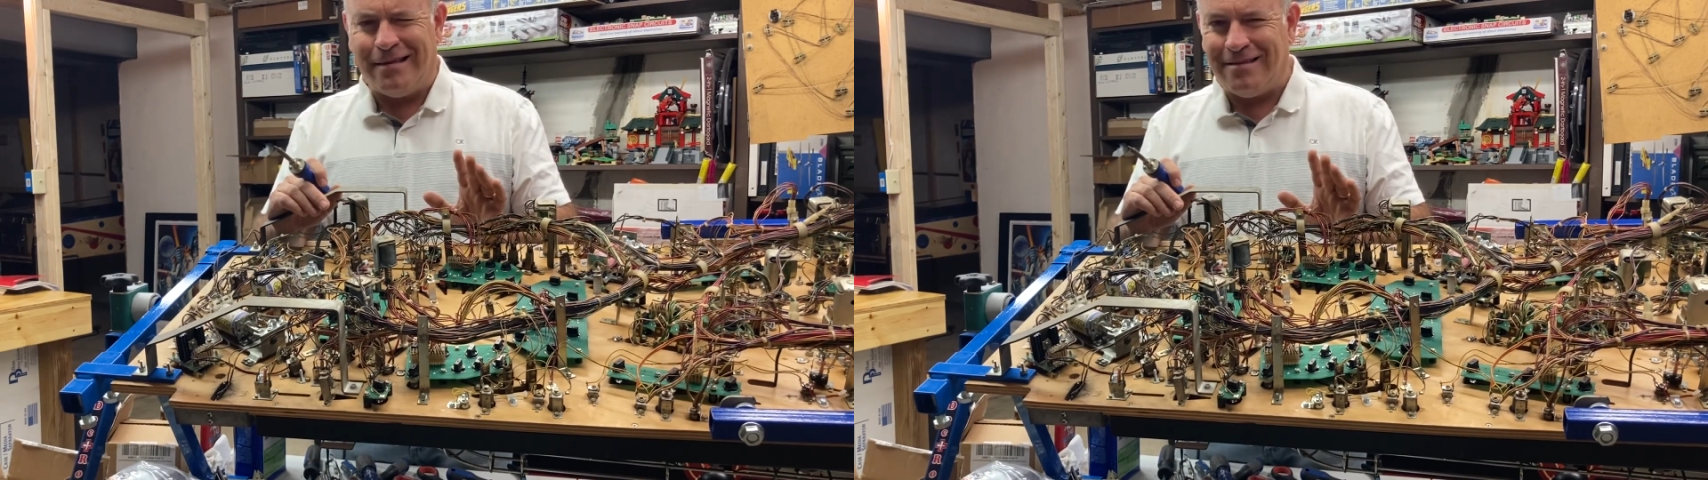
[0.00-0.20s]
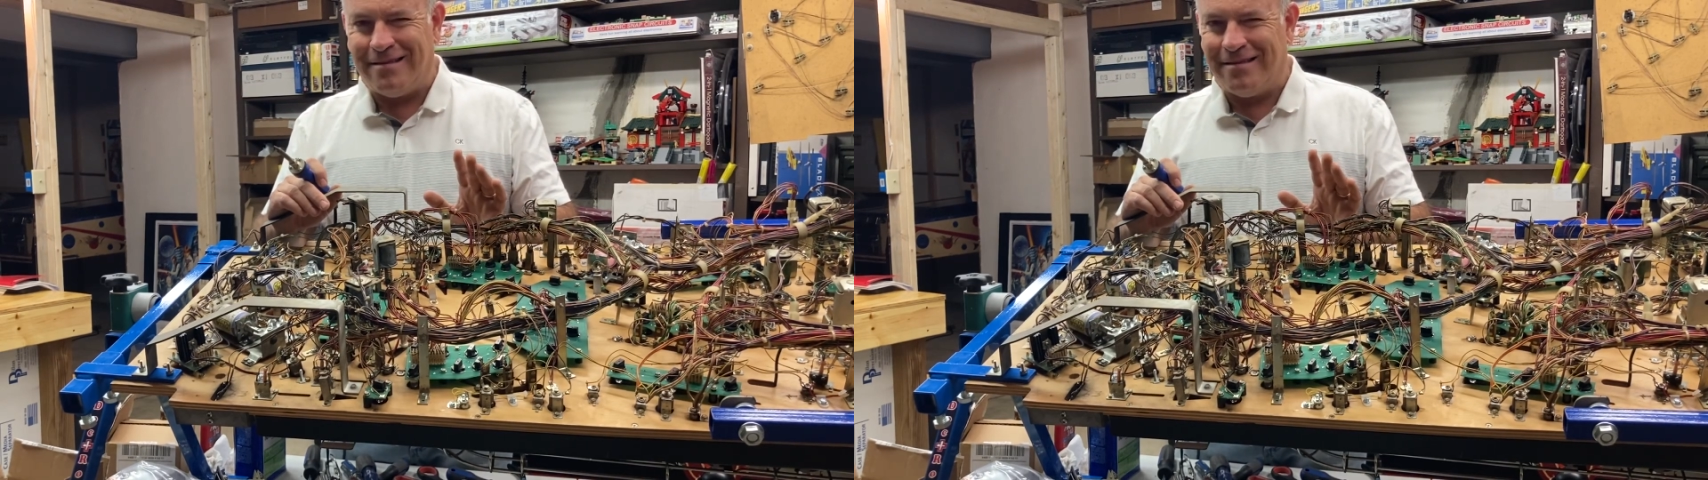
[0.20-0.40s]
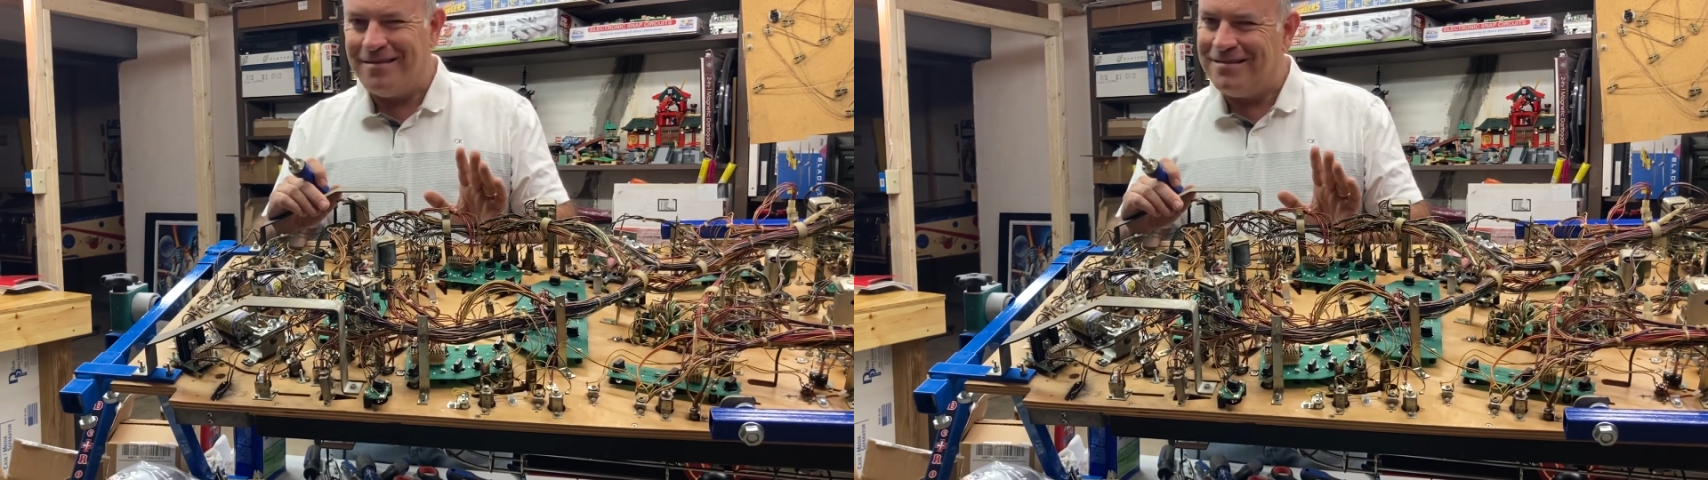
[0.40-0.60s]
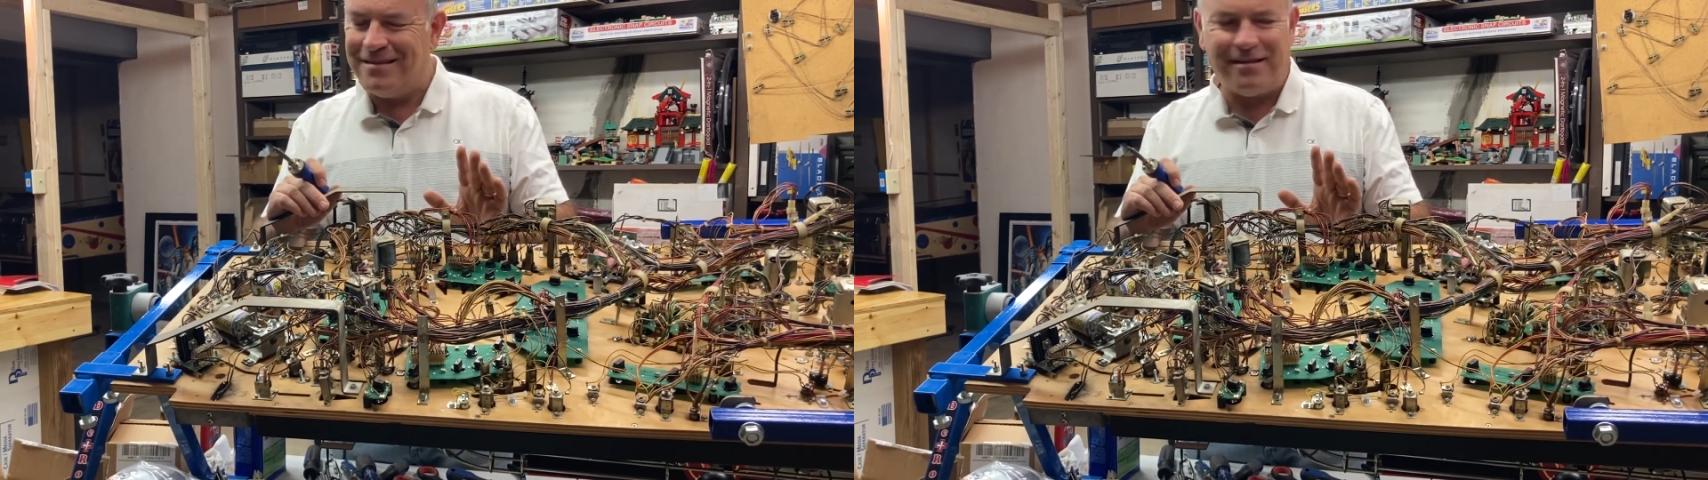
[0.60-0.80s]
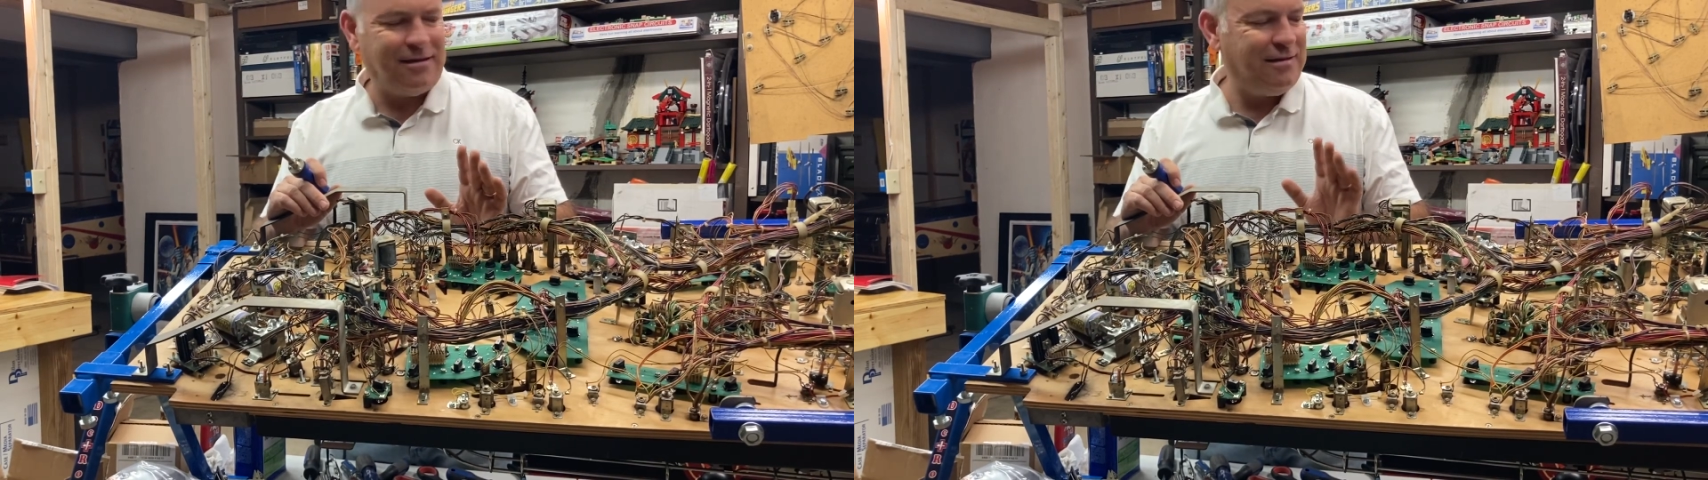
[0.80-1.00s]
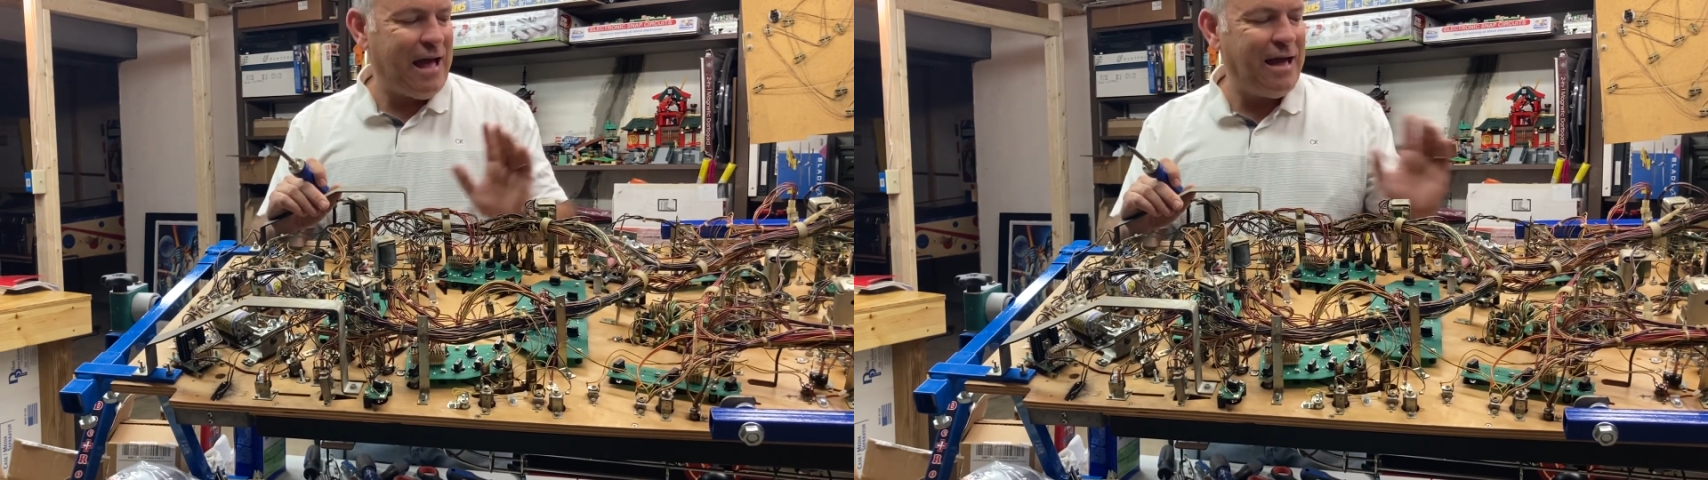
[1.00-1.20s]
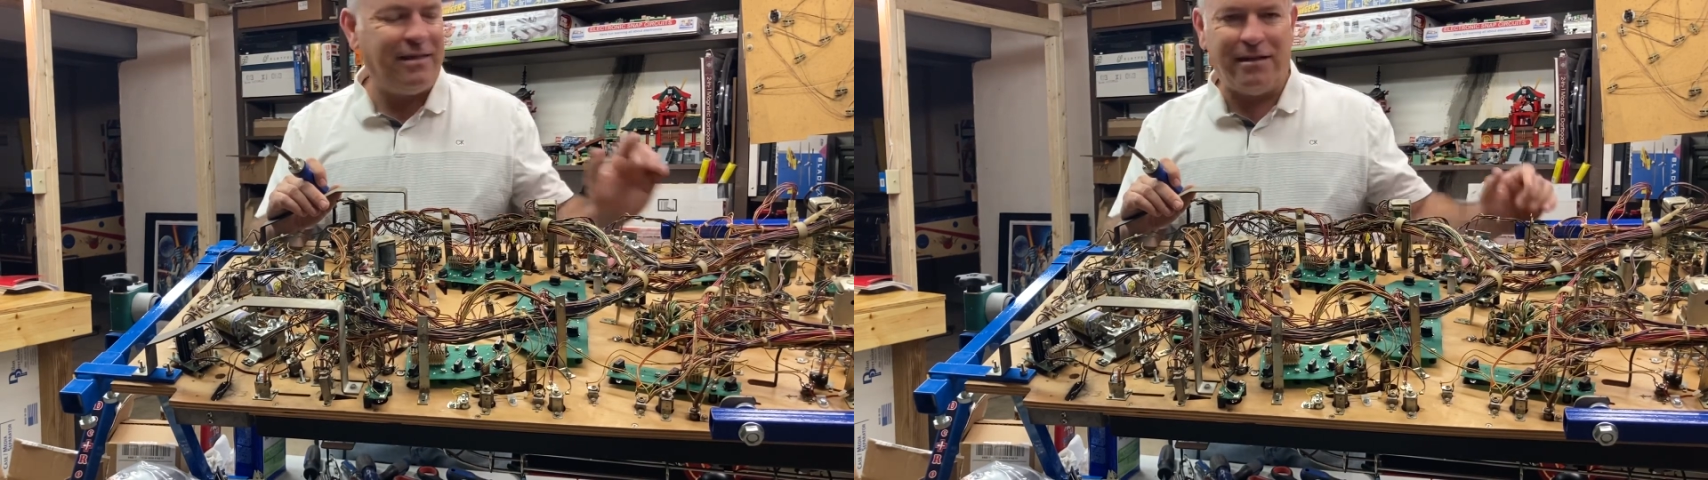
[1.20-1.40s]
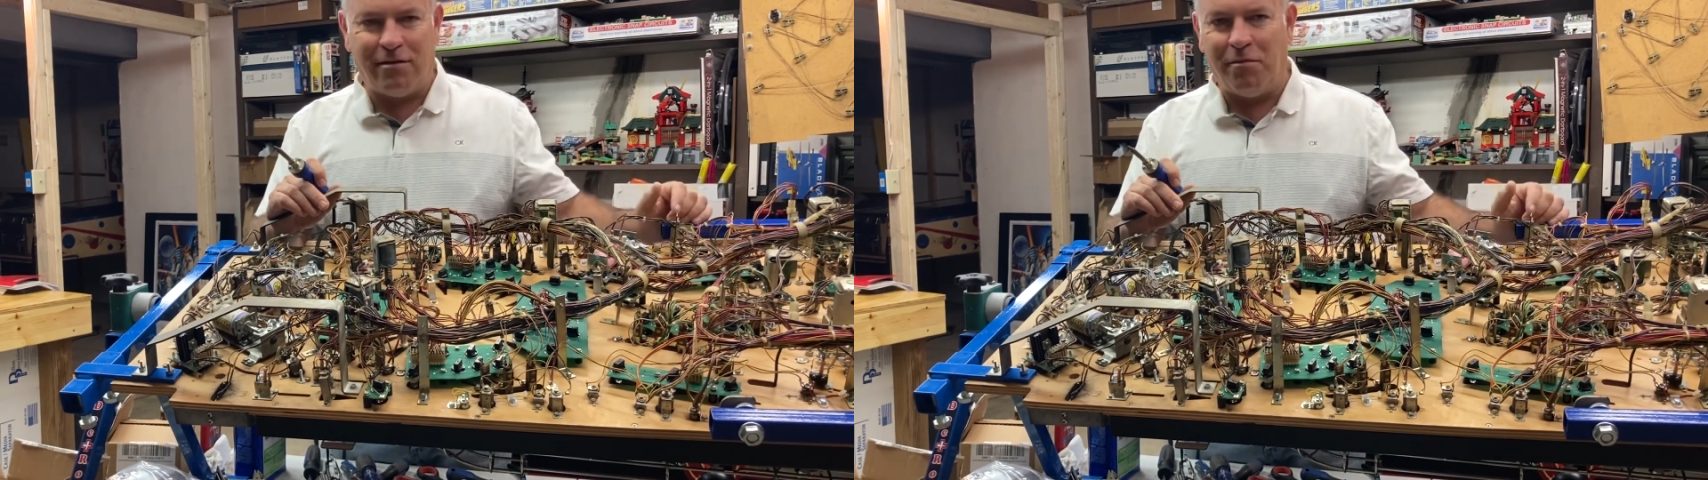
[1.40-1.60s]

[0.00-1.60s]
that's that's a sign that there